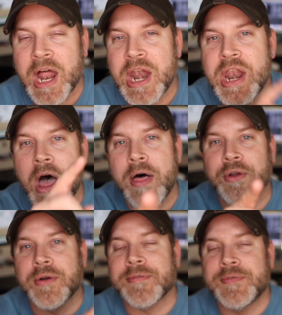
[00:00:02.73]

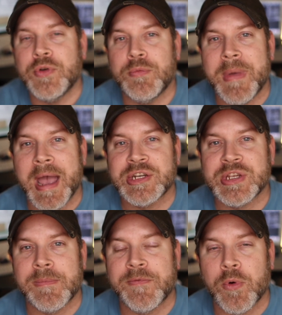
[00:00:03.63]
another food
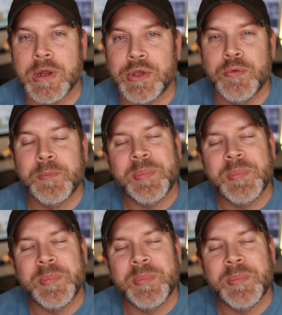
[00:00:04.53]
mashup for you.